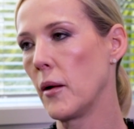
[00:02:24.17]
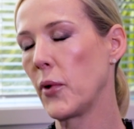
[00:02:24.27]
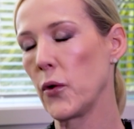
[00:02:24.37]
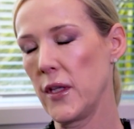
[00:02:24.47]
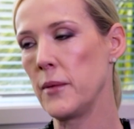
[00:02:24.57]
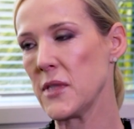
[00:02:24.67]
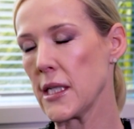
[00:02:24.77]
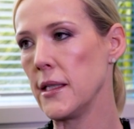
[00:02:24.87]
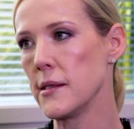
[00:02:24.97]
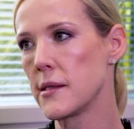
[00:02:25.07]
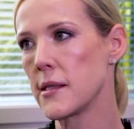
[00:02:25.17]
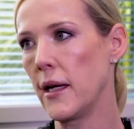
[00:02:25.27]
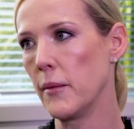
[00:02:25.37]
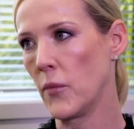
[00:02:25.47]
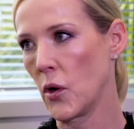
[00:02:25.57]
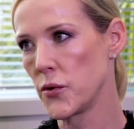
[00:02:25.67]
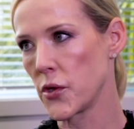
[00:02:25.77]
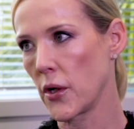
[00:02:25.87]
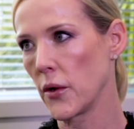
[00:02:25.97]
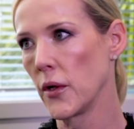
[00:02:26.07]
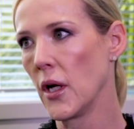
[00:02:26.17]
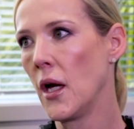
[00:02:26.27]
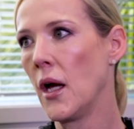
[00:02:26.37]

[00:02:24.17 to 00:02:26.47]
both MDs at Mojo.